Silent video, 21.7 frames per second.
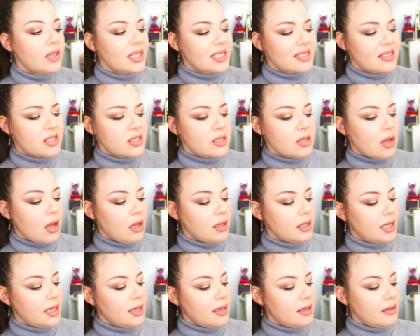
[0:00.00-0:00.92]
it's
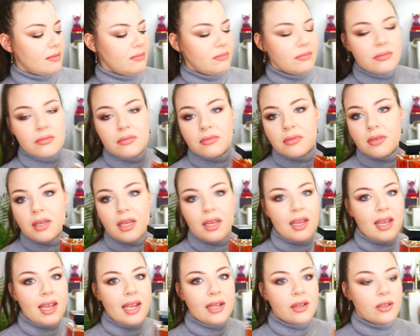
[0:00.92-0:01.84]
solid,
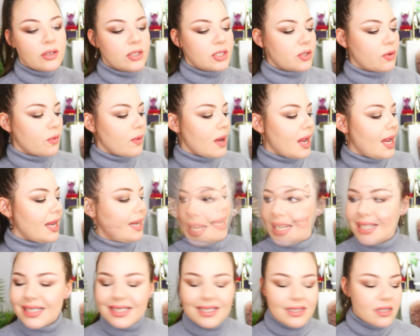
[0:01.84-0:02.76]
it looks great.
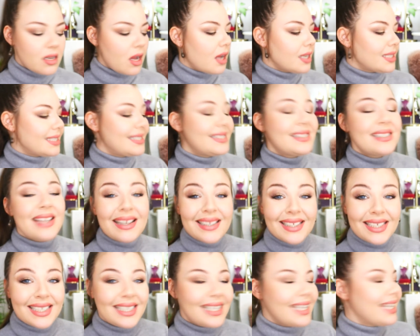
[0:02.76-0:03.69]
It's not
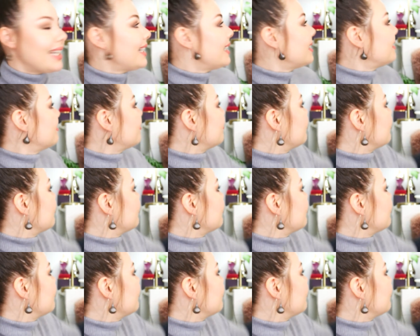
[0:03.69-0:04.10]
delicate,